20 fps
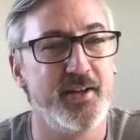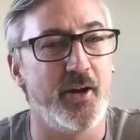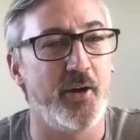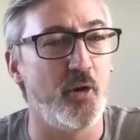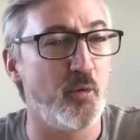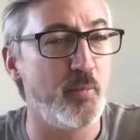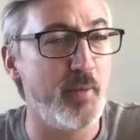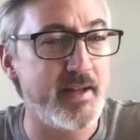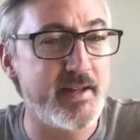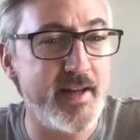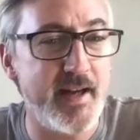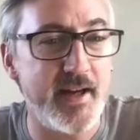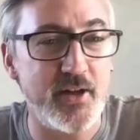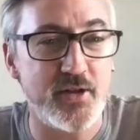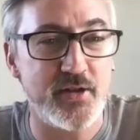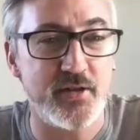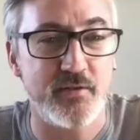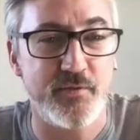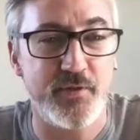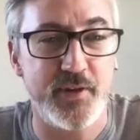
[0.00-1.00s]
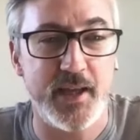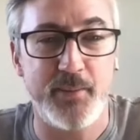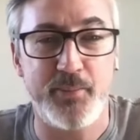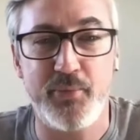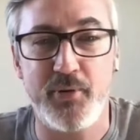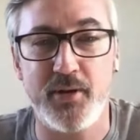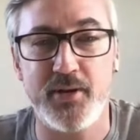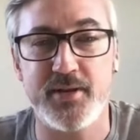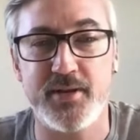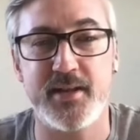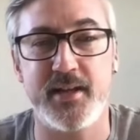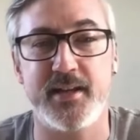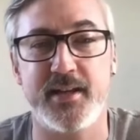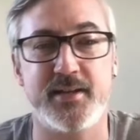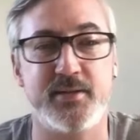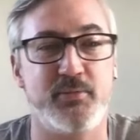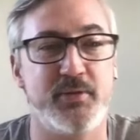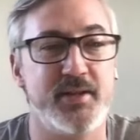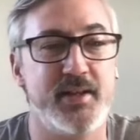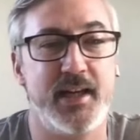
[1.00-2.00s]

an augmentation for their process.